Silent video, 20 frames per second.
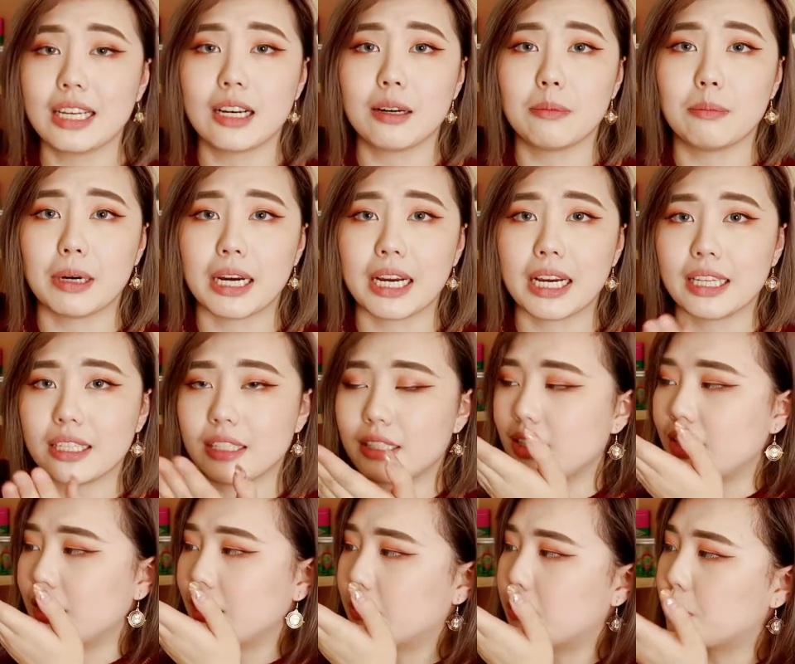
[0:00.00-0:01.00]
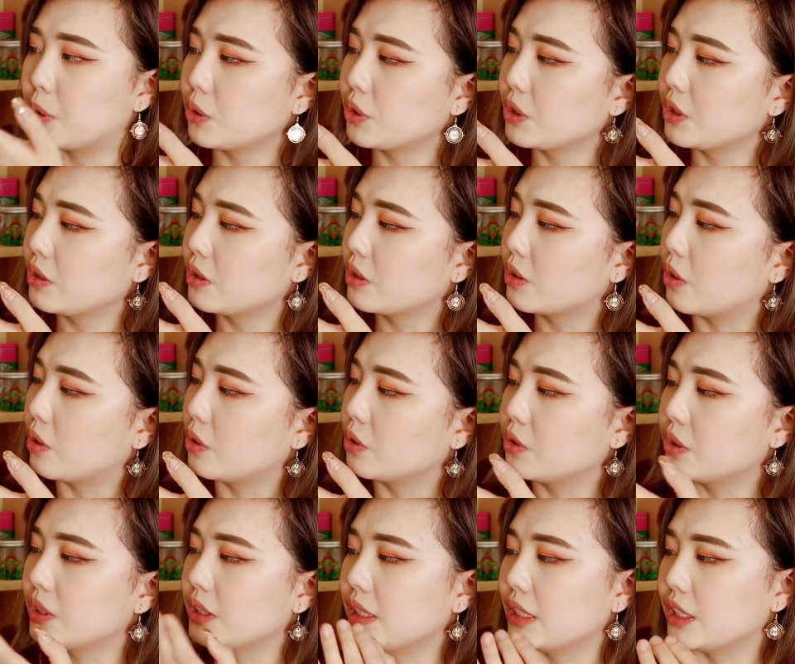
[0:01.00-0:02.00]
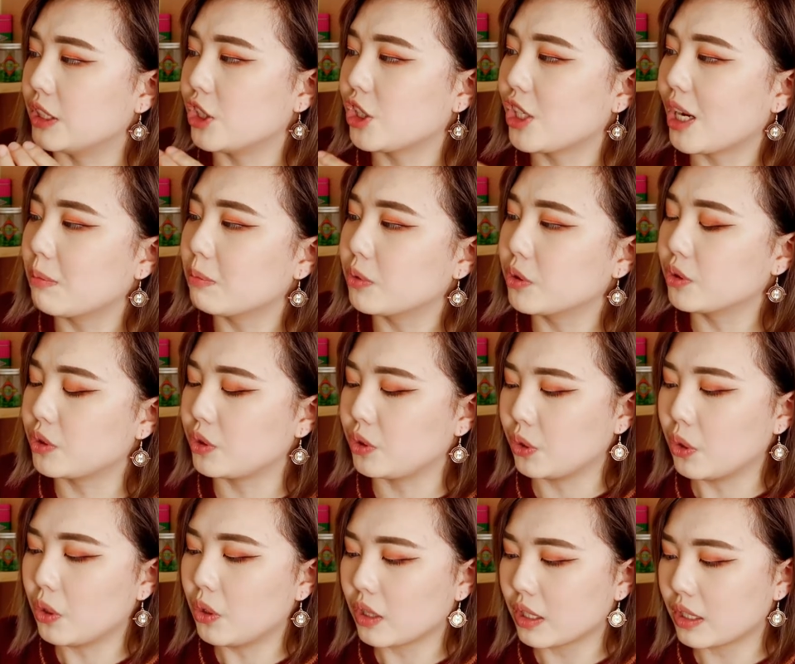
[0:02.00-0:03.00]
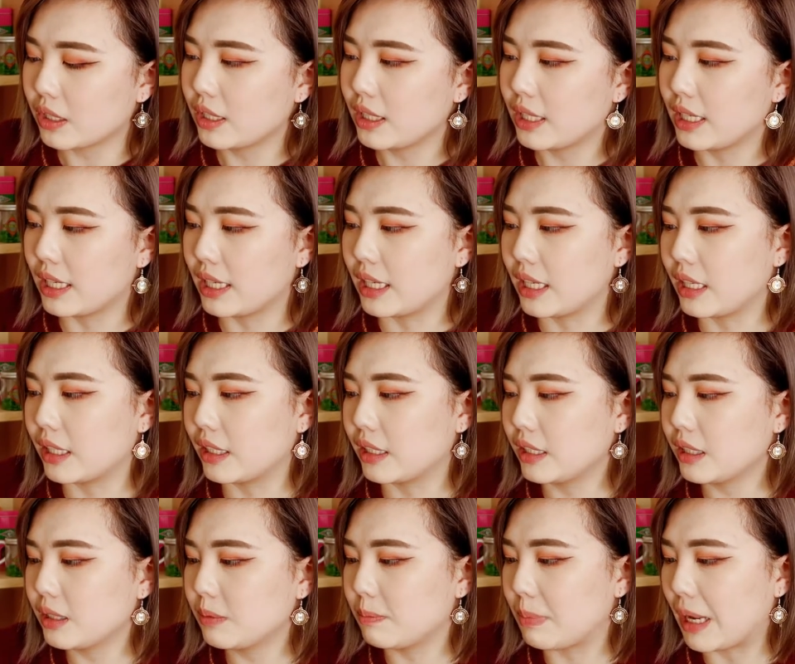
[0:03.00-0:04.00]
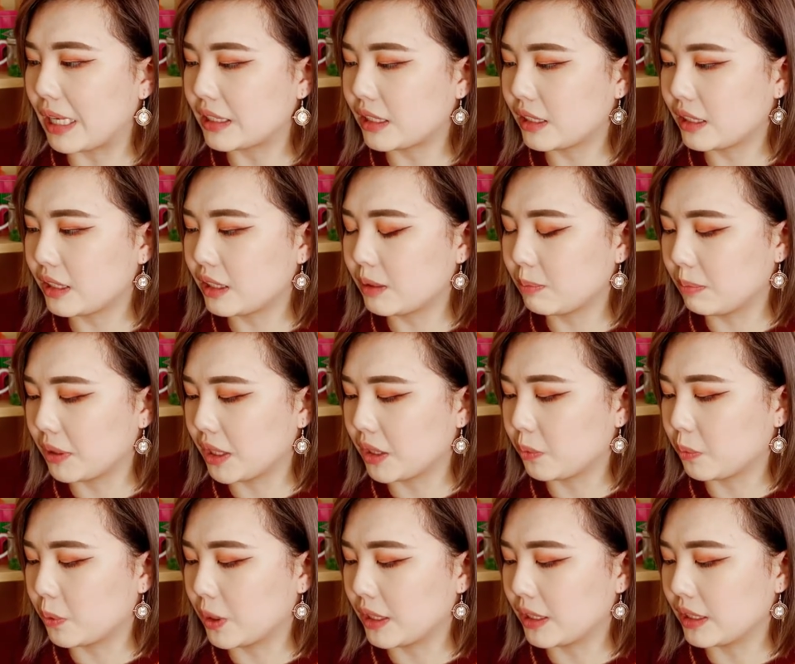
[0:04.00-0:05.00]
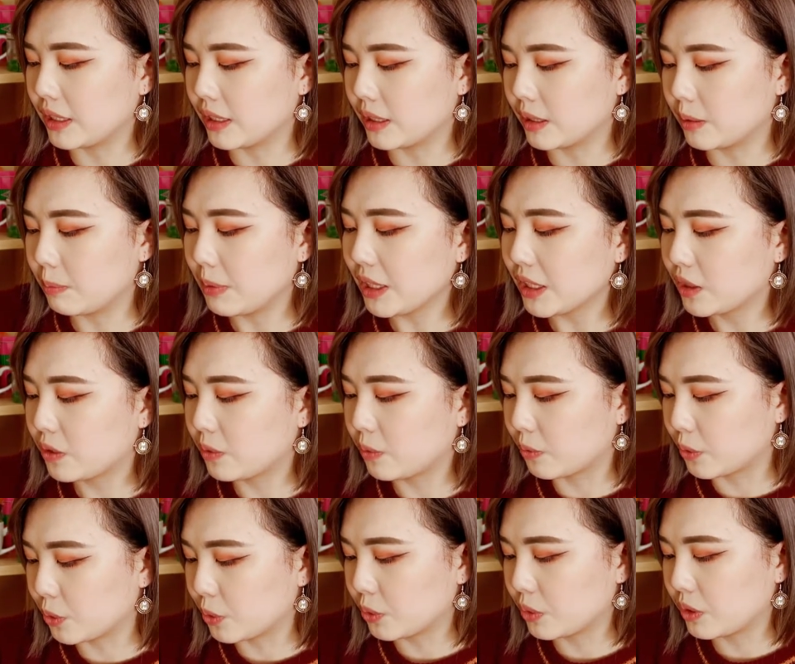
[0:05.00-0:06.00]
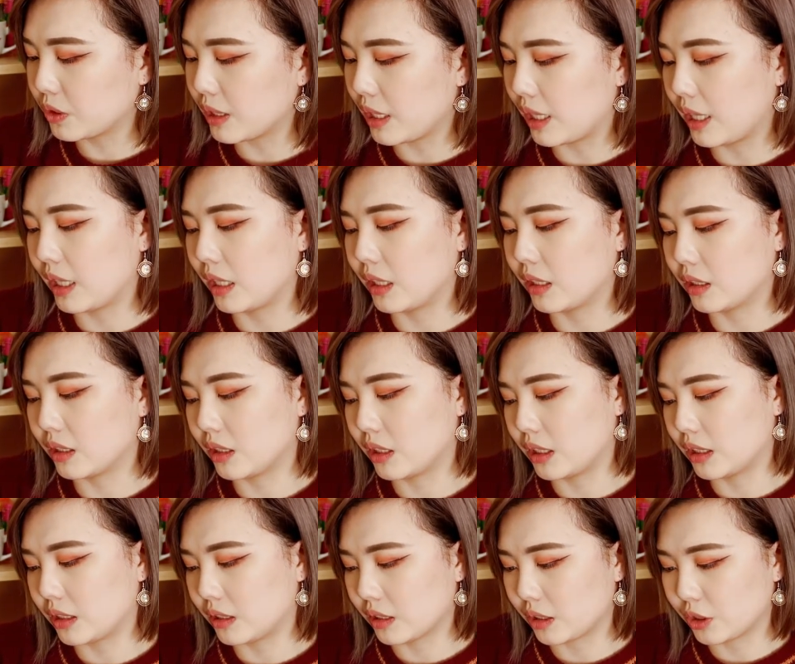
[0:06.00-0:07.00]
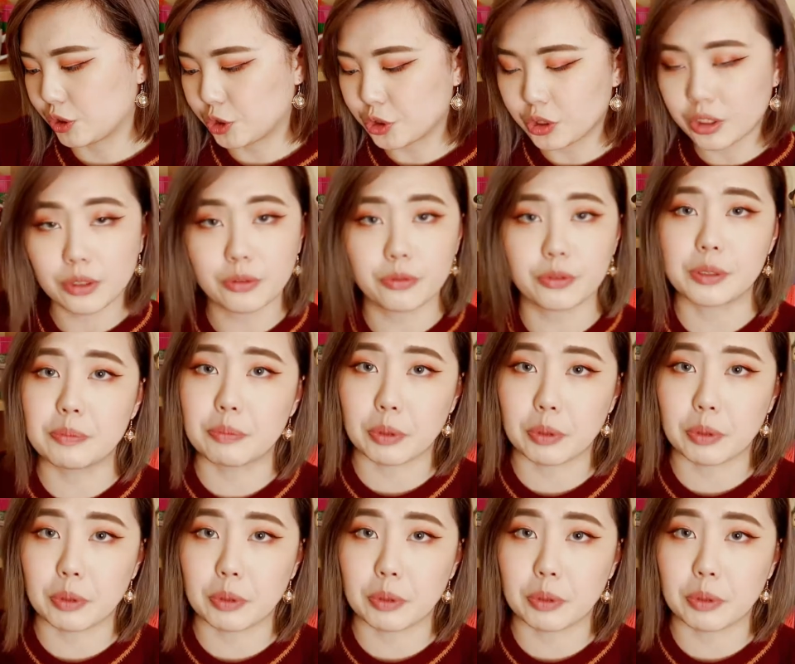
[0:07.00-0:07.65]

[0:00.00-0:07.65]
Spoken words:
are by the Potions Cauldron in Shambles, York. And this Basilisk Blood one is mixed fruits and it's a sugar-free